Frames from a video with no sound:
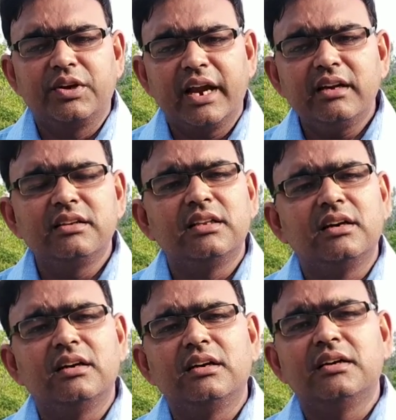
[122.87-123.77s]
get
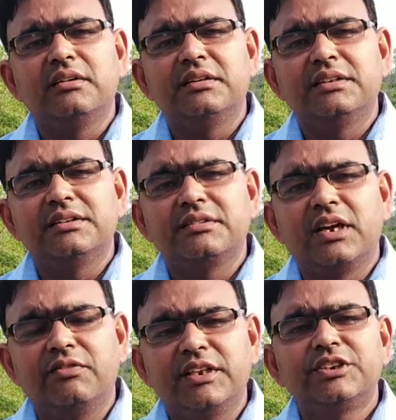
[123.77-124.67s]
the
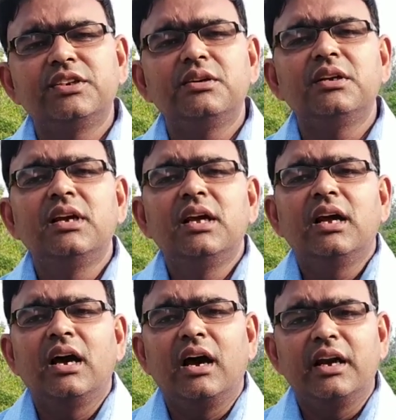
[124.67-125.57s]
conventional
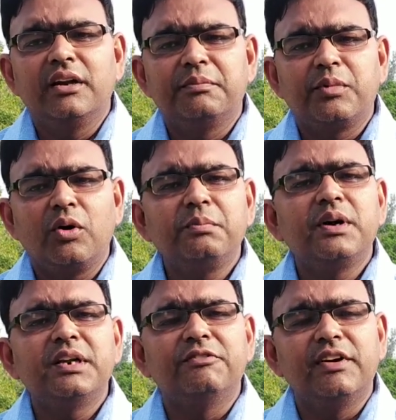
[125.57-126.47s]
and
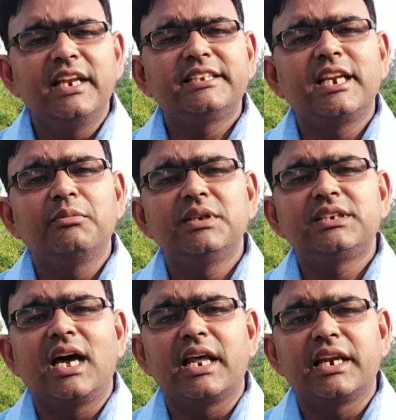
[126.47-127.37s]
proper
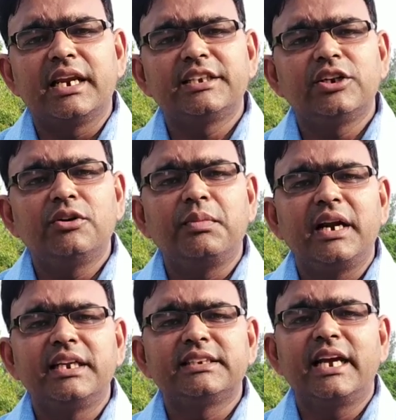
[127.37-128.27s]
well-established architecture of
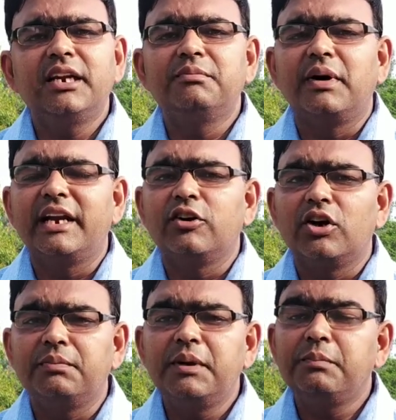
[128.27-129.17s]
binding site might
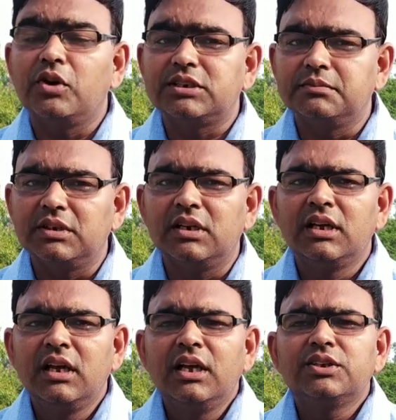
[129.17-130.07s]
not be possible.
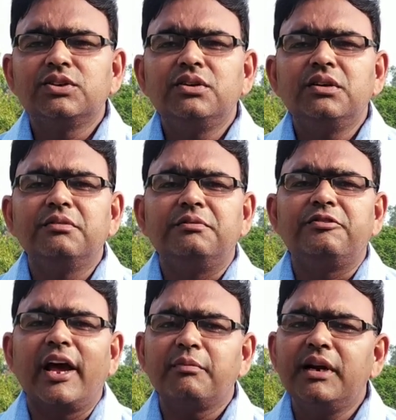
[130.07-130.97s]
So
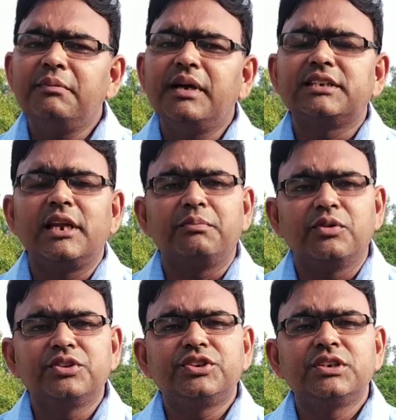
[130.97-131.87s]
fragment-based
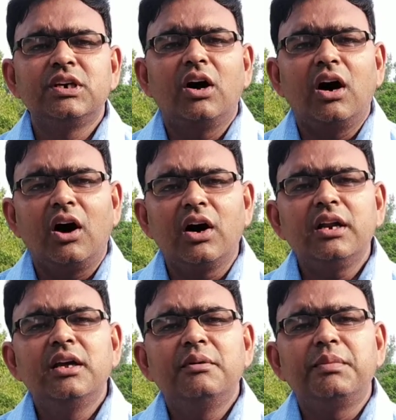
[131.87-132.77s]
approach or
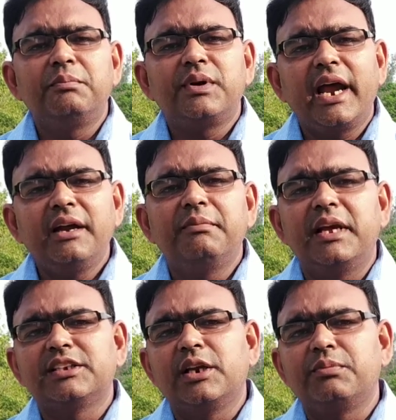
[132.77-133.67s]

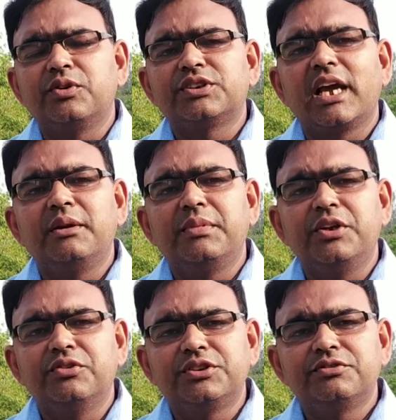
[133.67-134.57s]
peptide-based approach can be
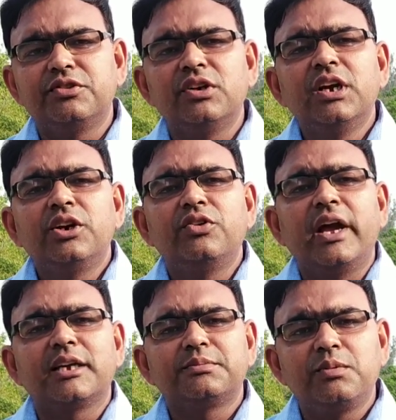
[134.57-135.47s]
useful to
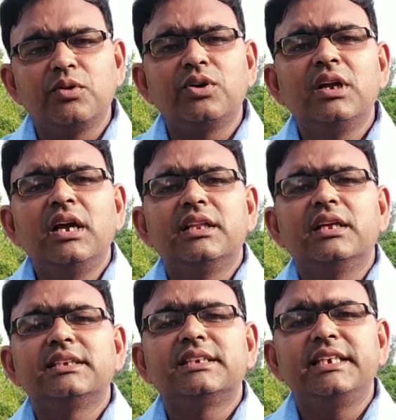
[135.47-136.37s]
explore
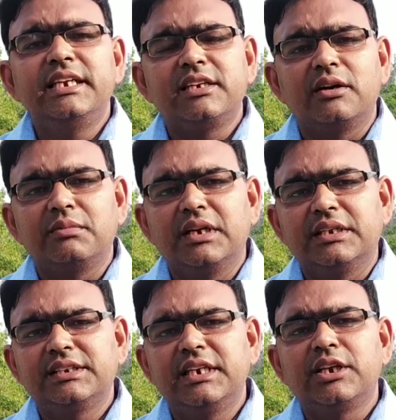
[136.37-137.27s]
the
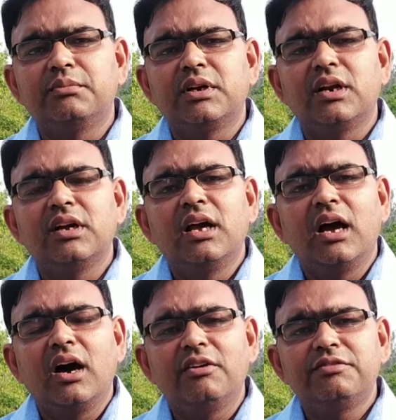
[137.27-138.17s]
C-terminal
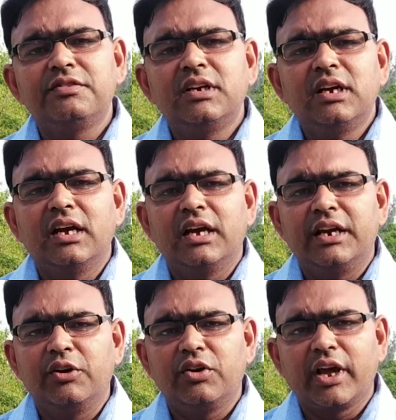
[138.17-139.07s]
of
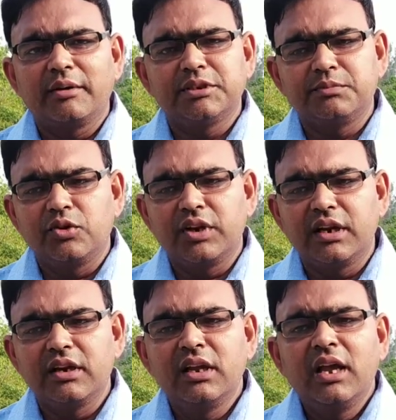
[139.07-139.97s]
nucleocapsid
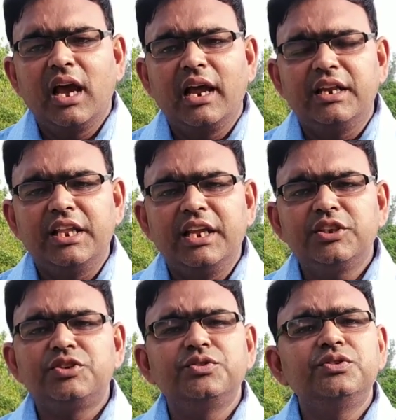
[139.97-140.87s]
protein. And
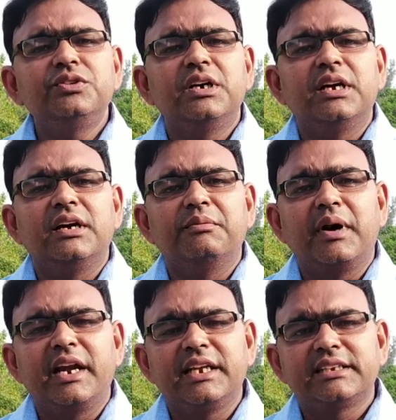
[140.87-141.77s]
these two
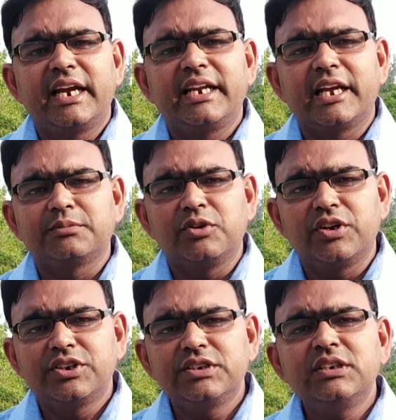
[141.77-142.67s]
binding site
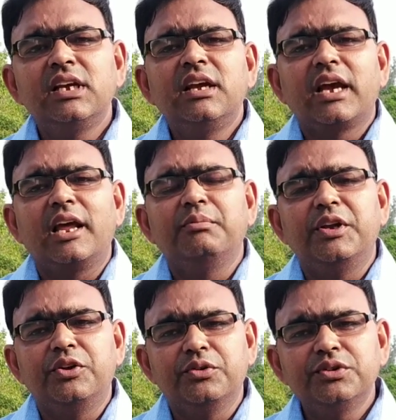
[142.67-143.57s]
exploration can be
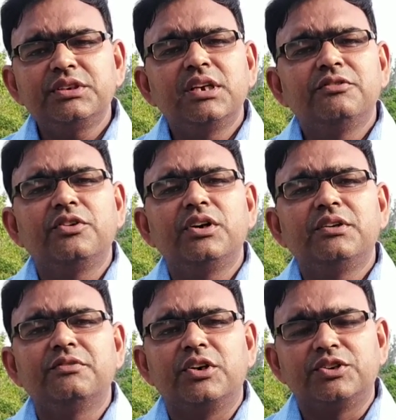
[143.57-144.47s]
used for
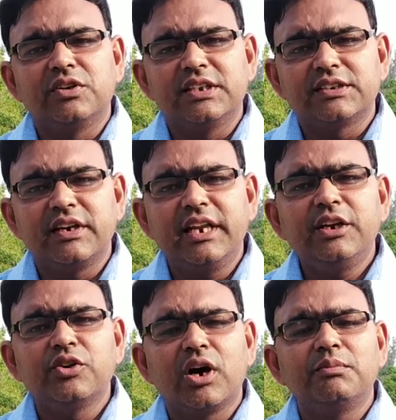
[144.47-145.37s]
virtual screening
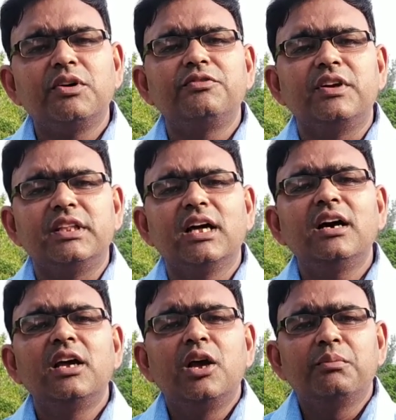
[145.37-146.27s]
to come up with
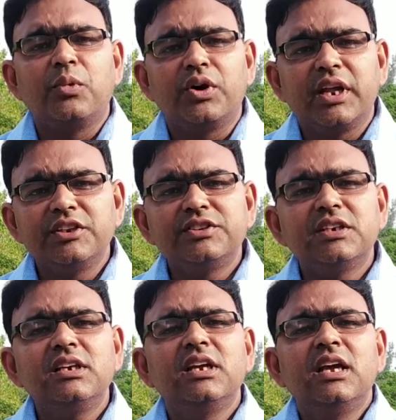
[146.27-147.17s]
the potential